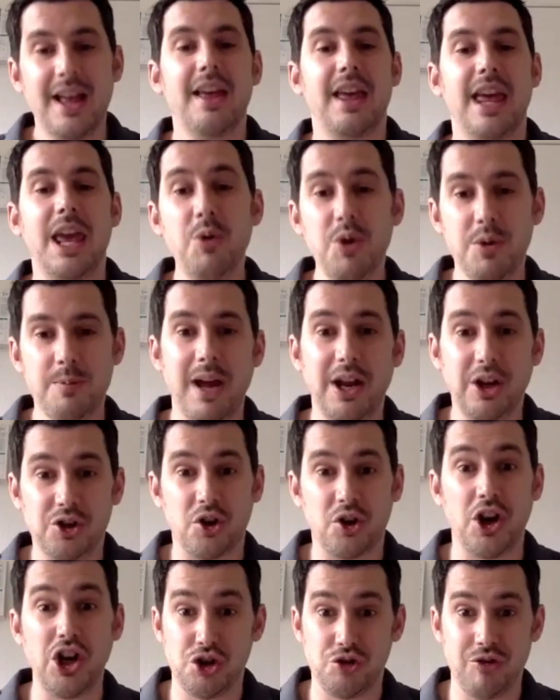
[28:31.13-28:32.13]
he would make
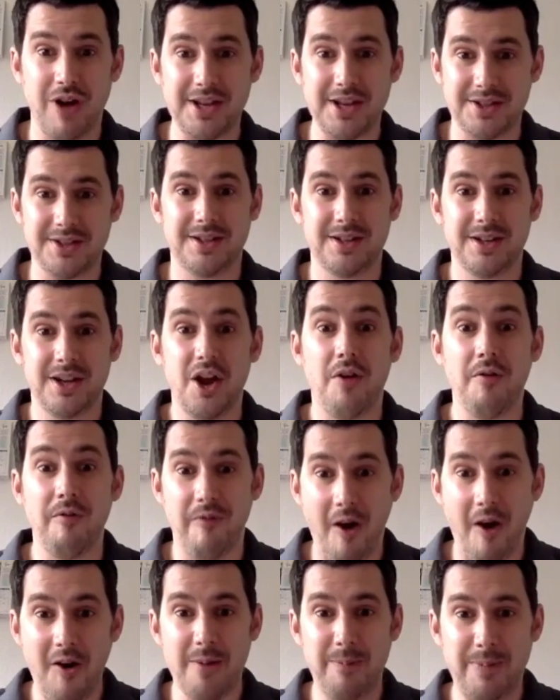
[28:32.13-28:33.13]
sure he dressed
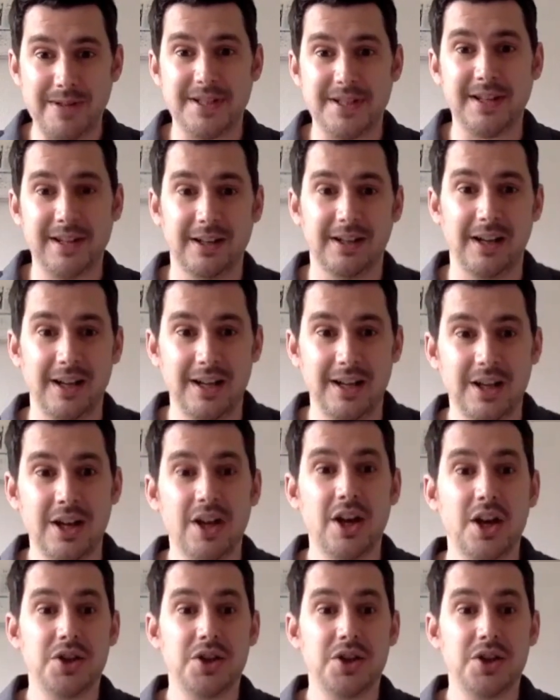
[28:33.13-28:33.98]
very particularly.